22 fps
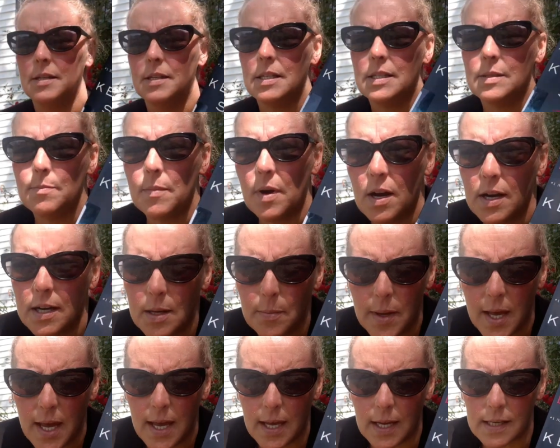is Maya
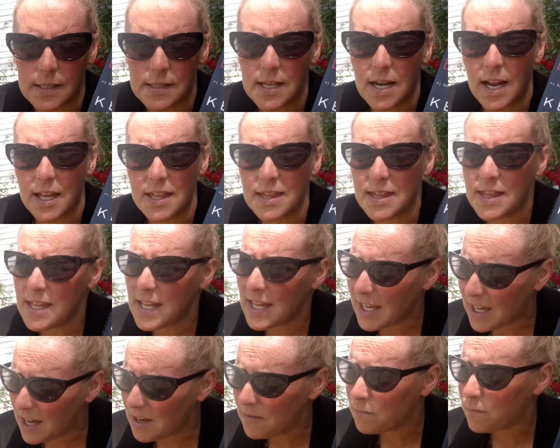Banks. And I
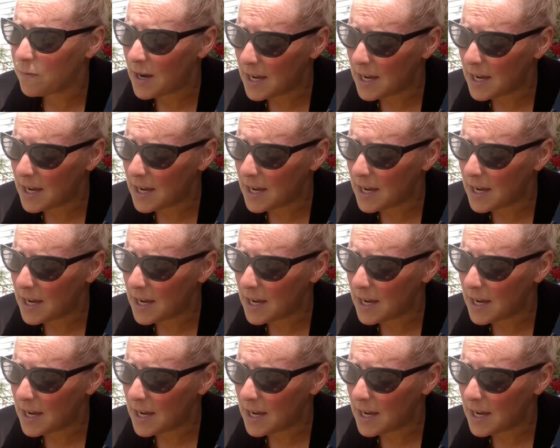think I've